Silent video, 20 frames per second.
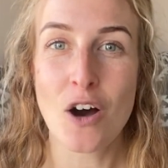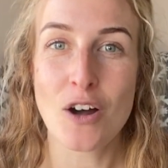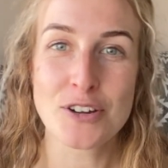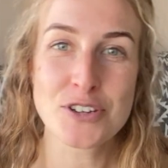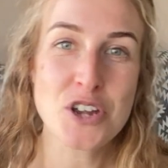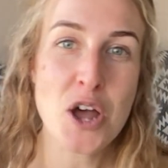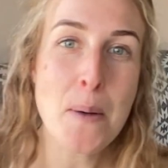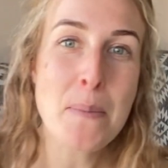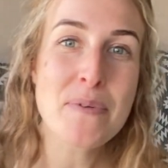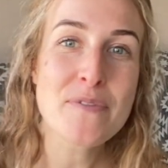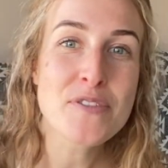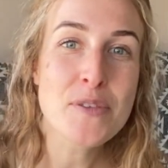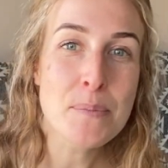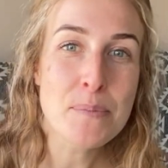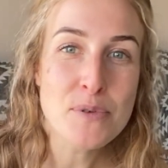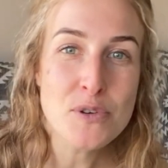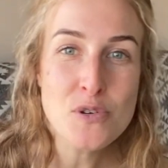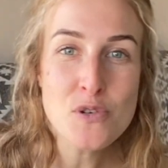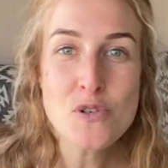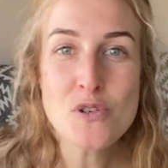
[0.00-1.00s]
on top of the
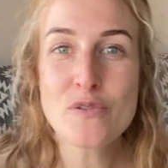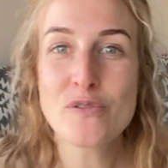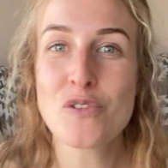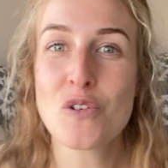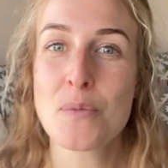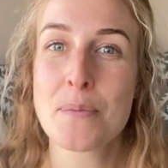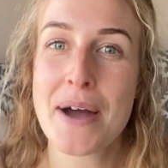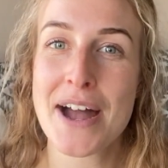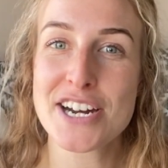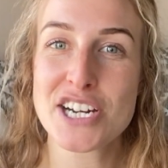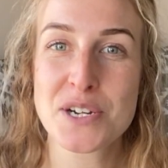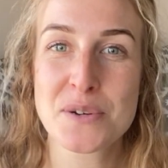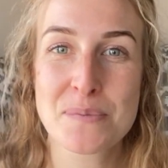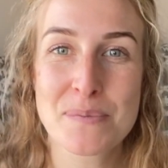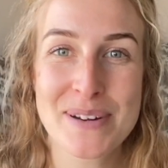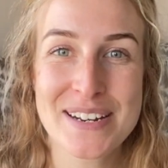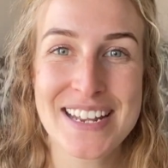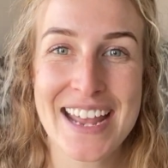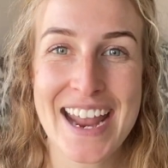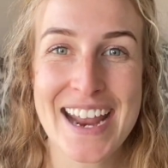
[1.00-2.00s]
beautiful mashed
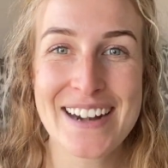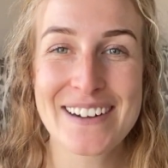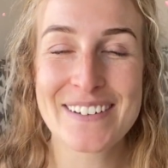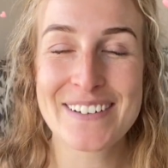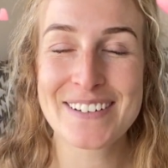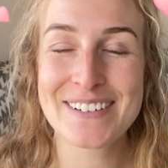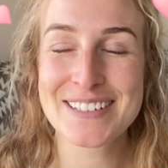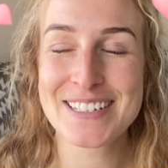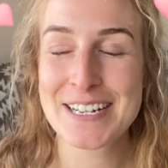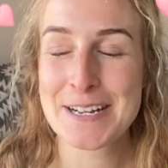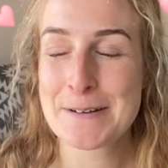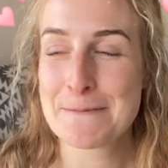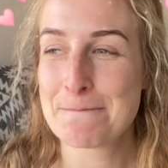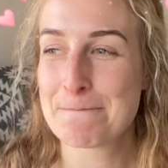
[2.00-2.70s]
potatoes.